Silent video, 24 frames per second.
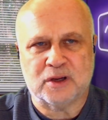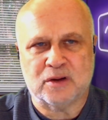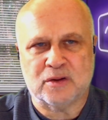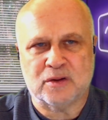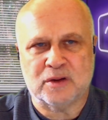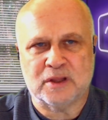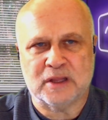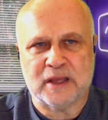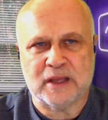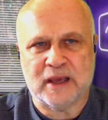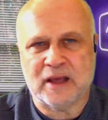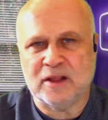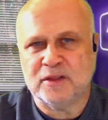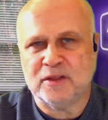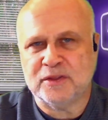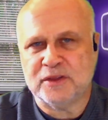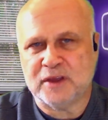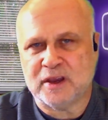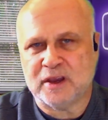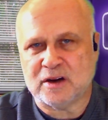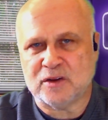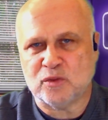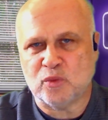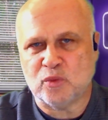
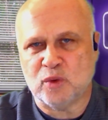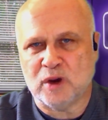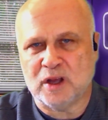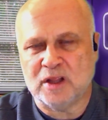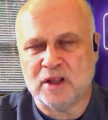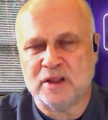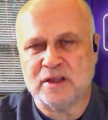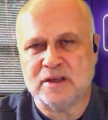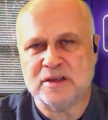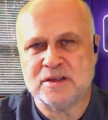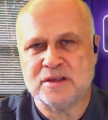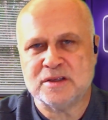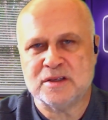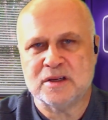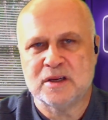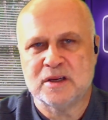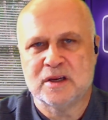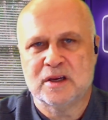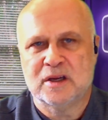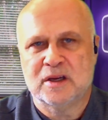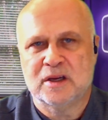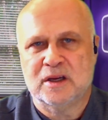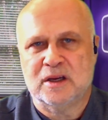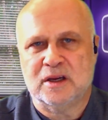healthcare and
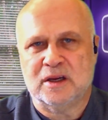wellness,